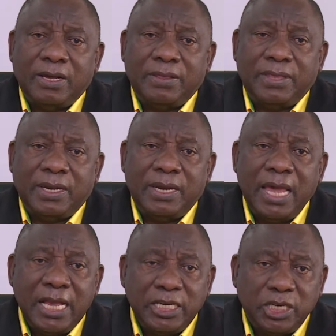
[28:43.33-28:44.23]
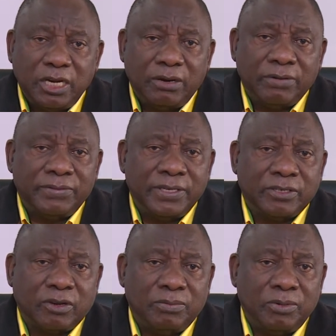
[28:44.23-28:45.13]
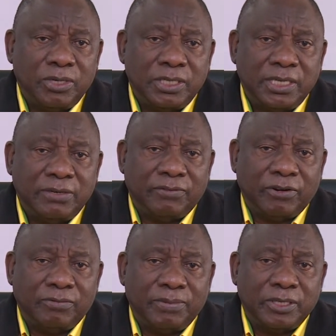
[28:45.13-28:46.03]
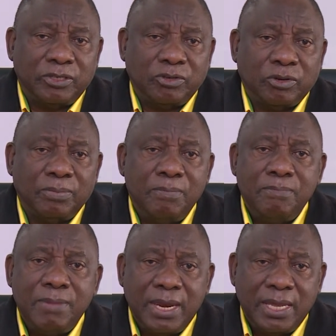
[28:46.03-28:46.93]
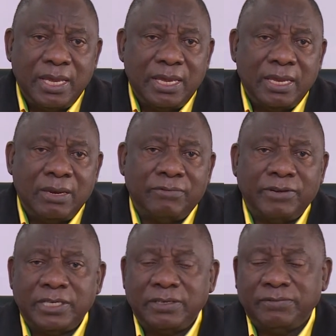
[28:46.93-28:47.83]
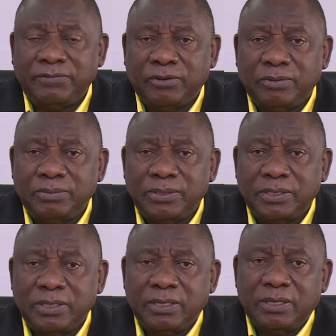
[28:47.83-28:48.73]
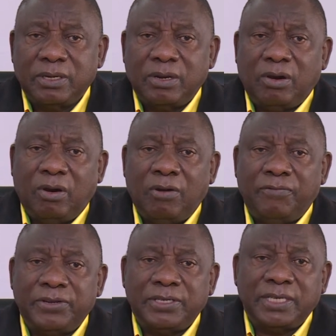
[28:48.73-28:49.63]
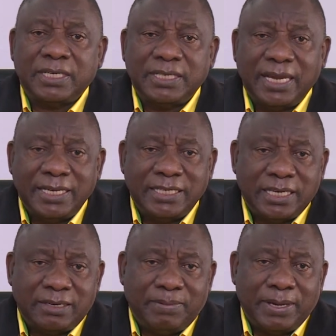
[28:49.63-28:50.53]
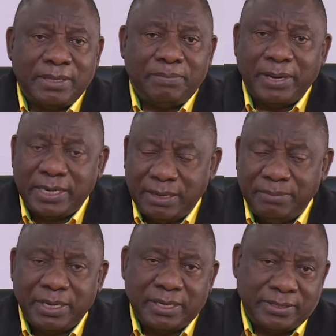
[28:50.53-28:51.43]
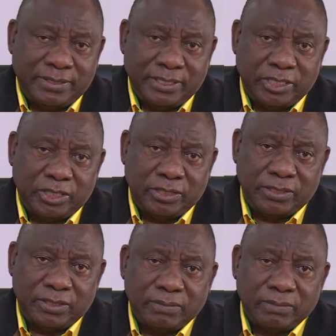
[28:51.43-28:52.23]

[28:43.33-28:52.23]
The nature of this community involvement took many innovative forms, often dictated by the pandemic restrictions.